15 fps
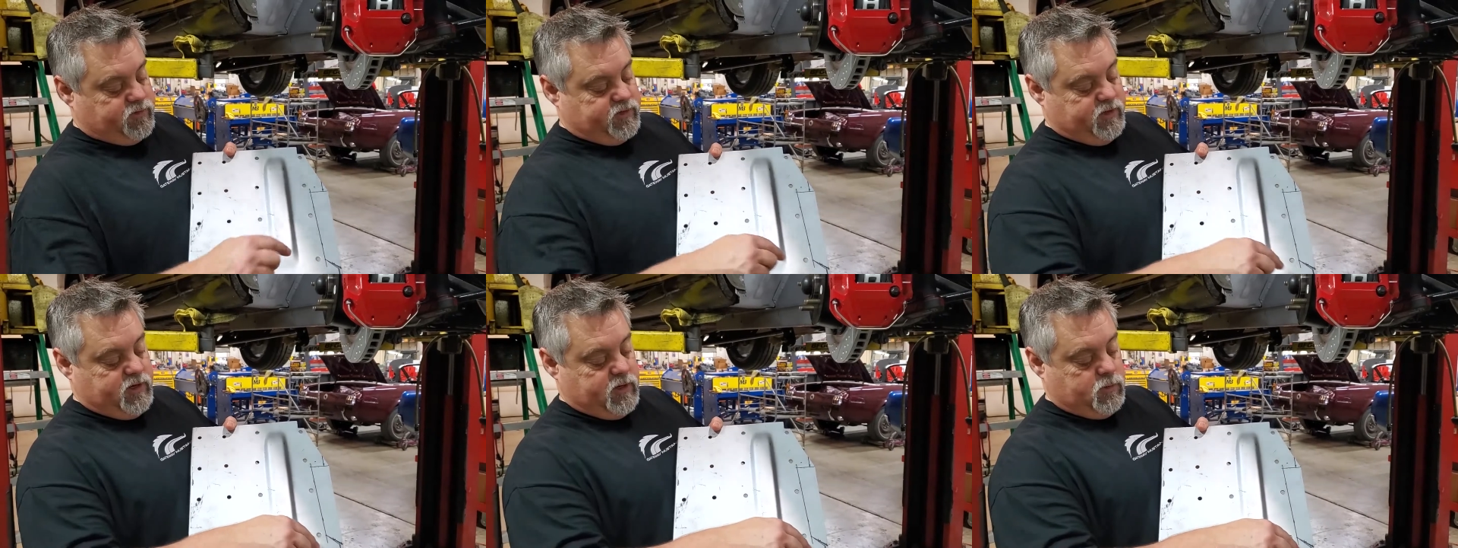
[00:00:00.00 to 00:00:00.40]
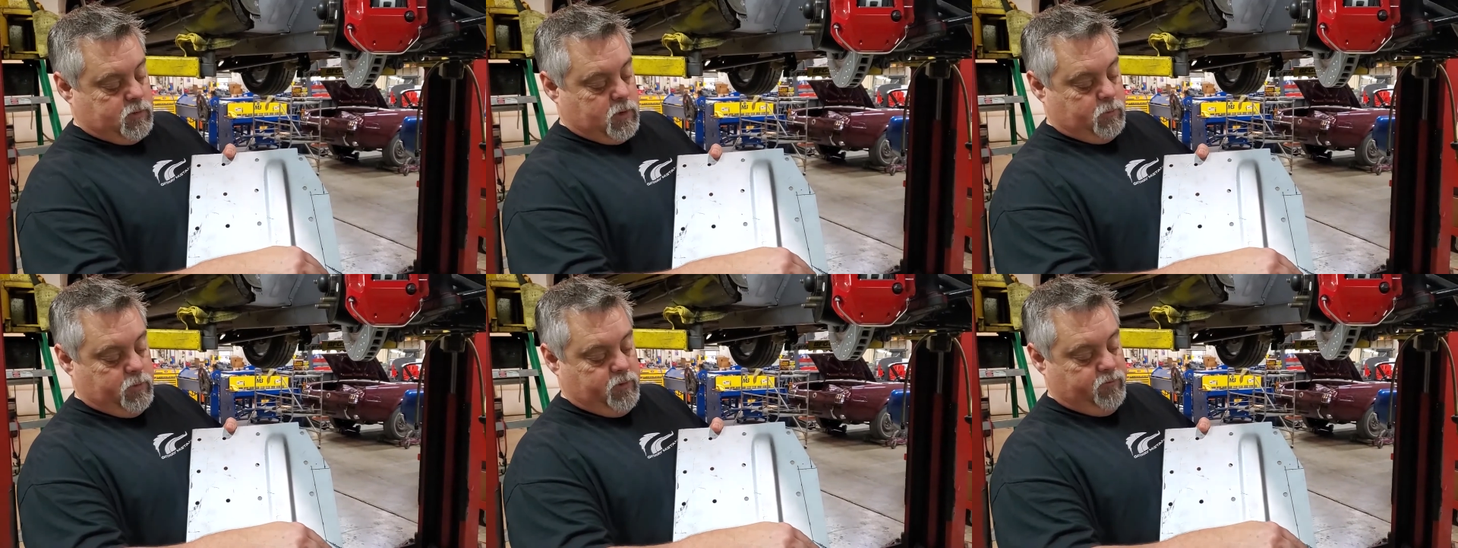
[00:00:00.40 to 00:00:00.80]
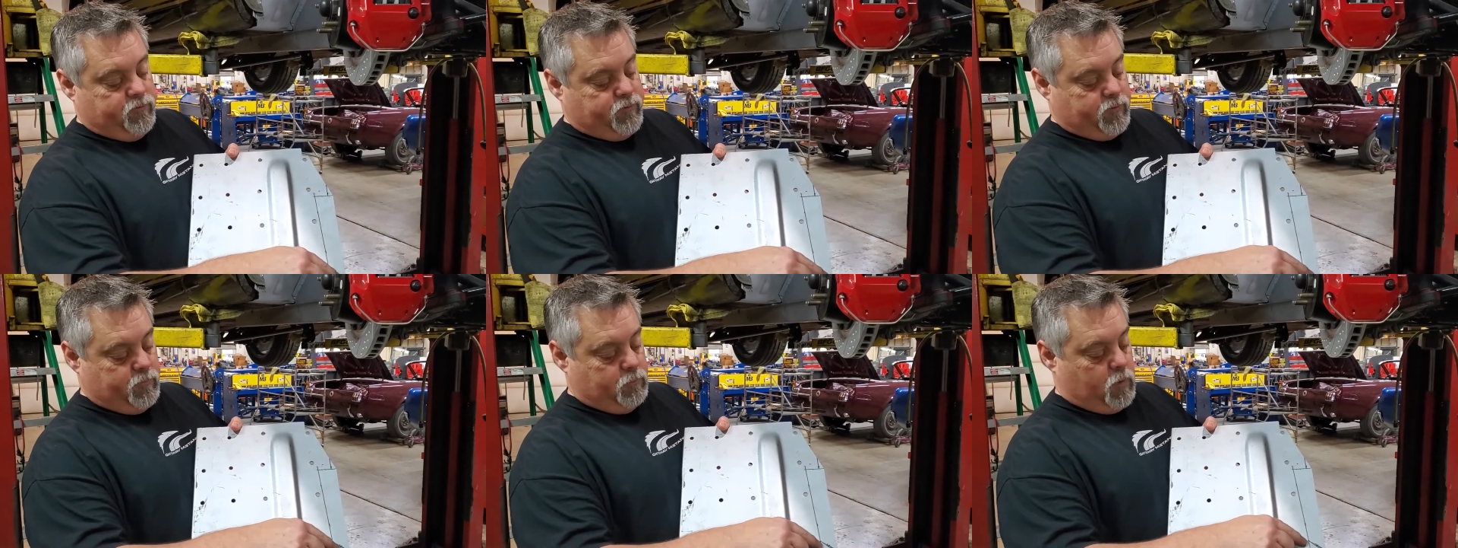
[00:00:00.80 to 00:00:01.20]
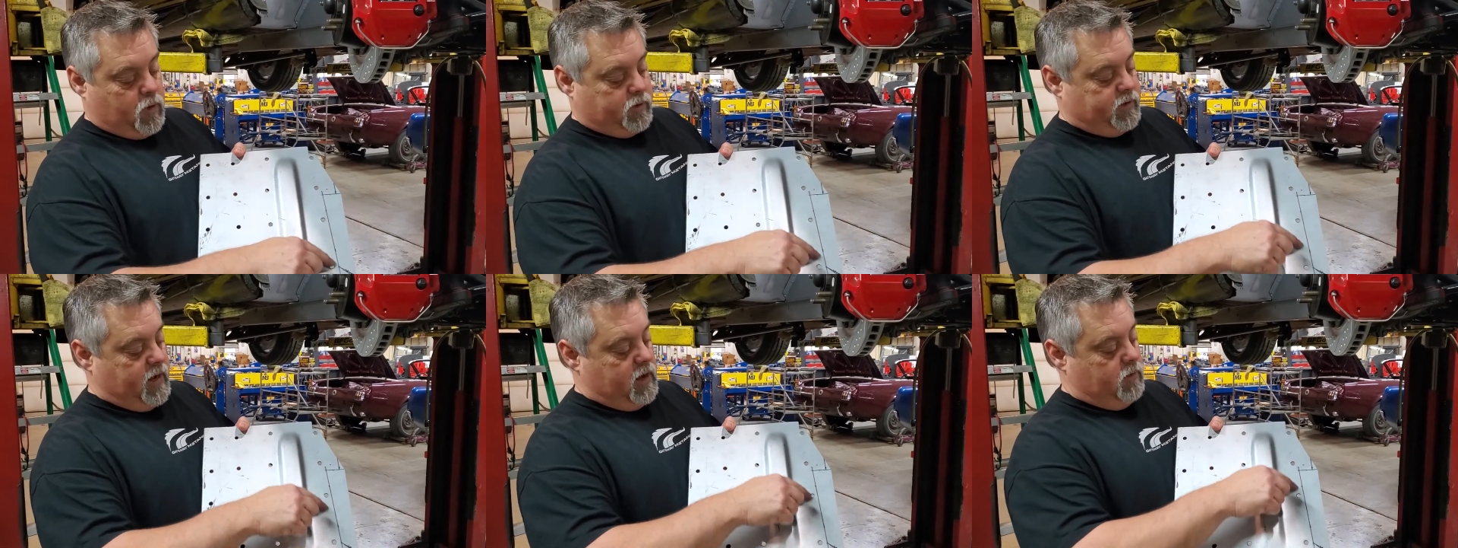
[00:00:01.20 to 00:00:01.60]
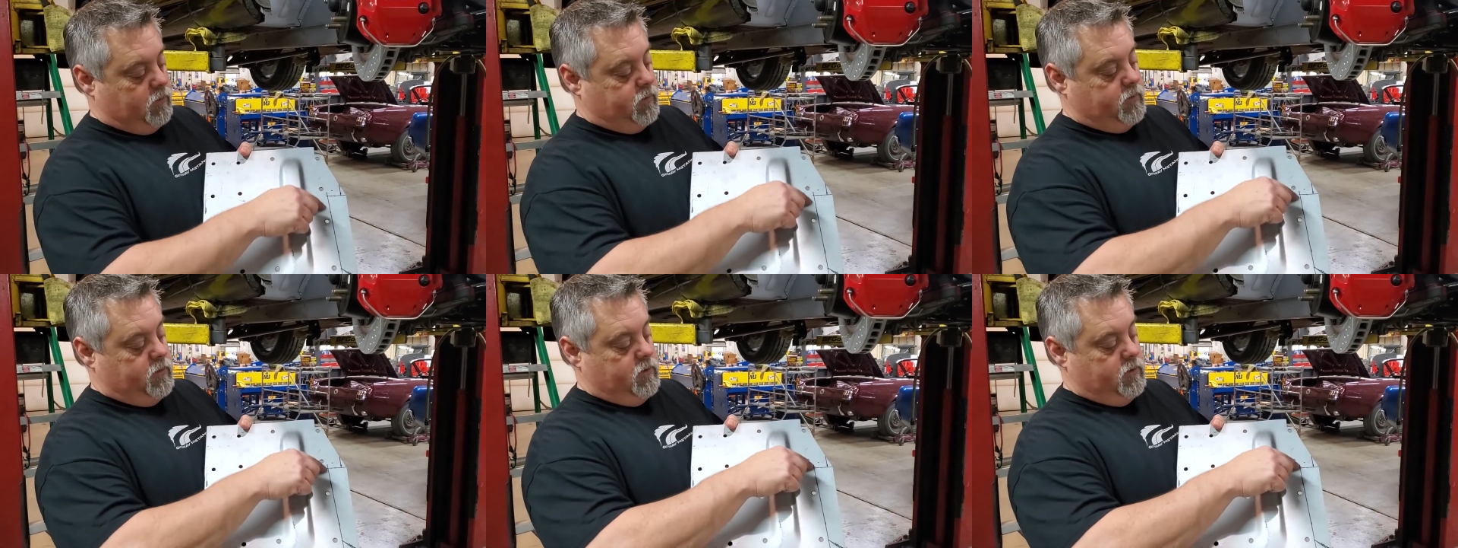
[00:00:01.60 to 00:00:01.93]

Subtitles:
see here where we've marked out